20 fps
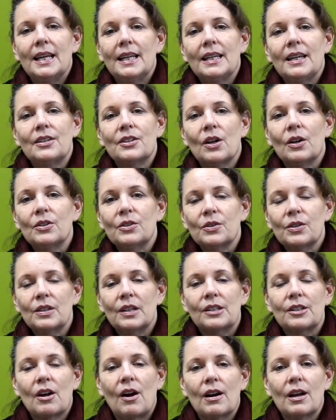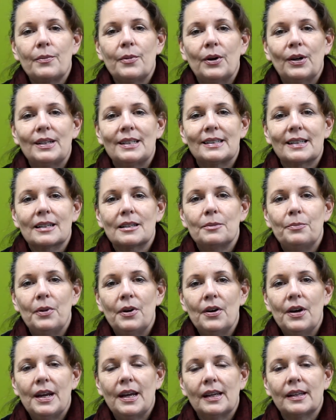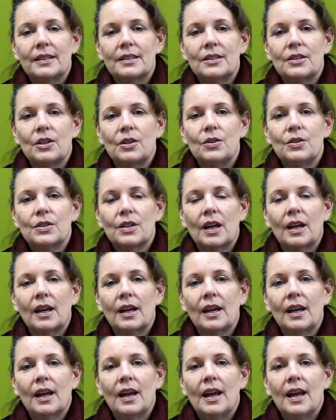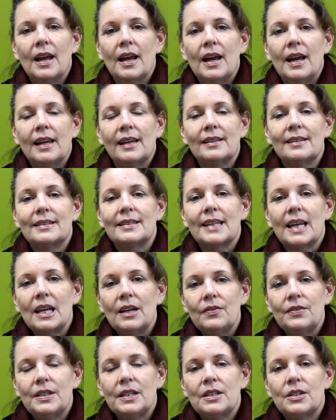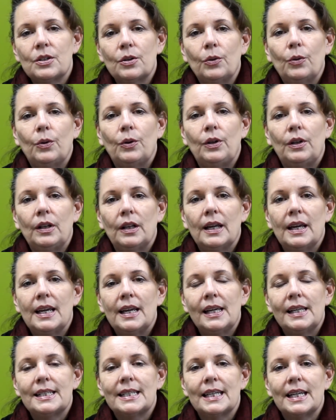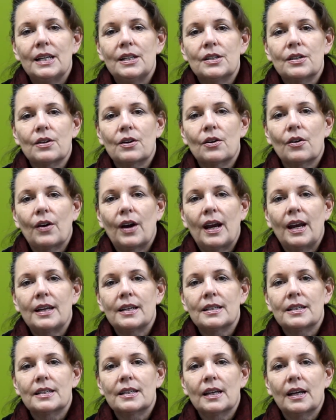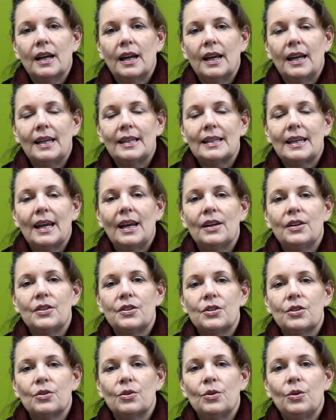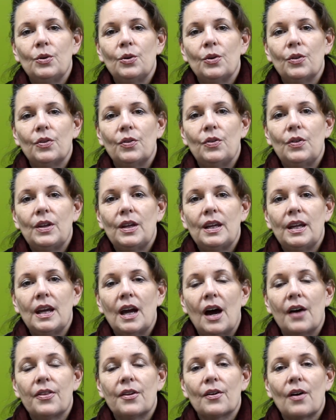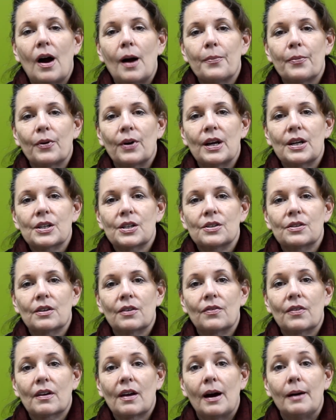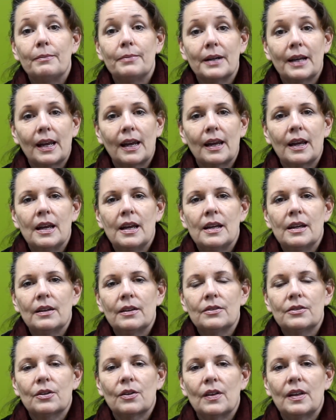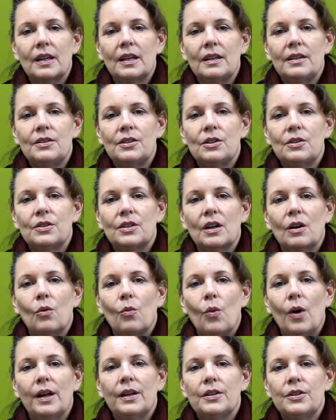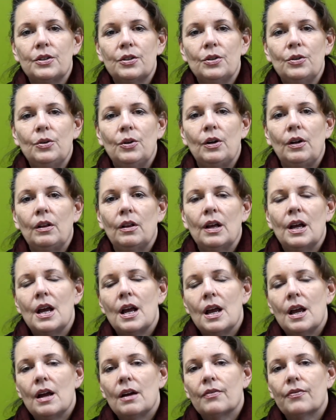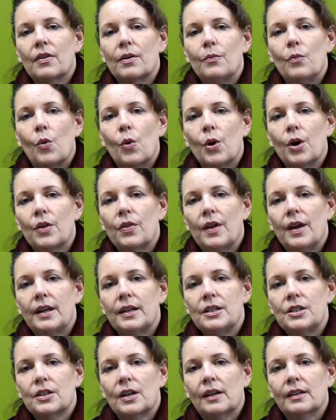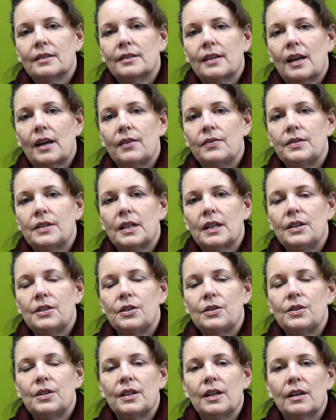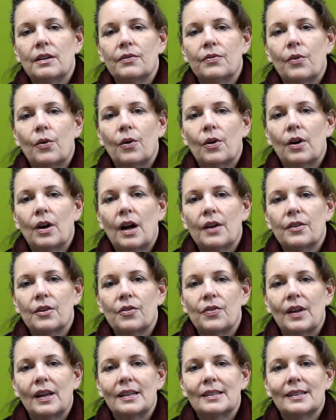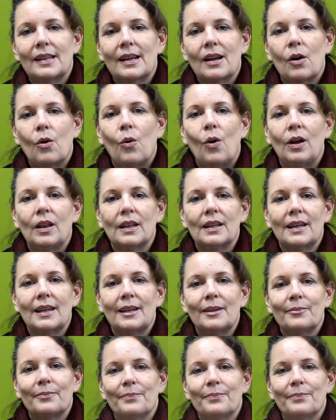He's also going to talk about his experience using his safety tool to integrate it into the other operations of the company, so that he's using one tool for more than just safety. He's using it for other things like quality.